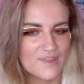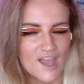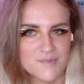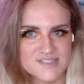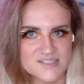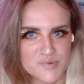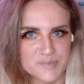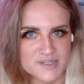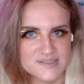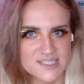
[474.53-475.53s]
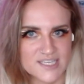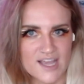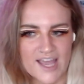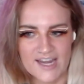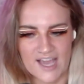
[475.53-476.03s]
I'm a simple person
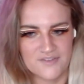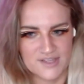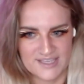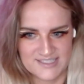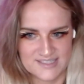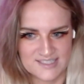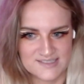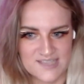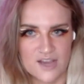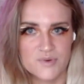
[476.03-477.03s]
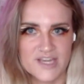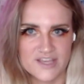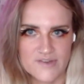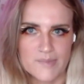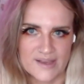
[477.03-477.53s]
and I relate to this. I would
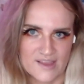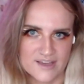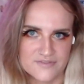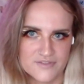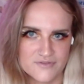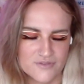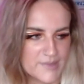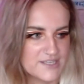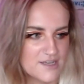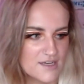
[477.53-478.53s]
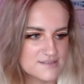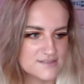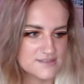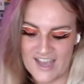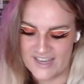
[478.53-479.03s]
give up my life for my
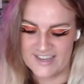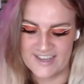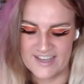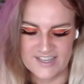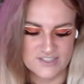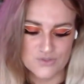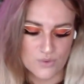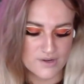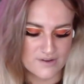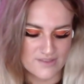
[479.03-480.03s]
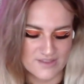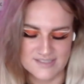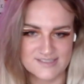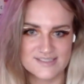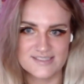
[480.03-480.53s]
dogs. I I adore
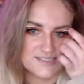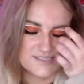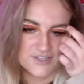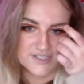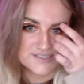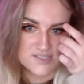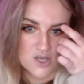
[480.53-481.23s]
this this series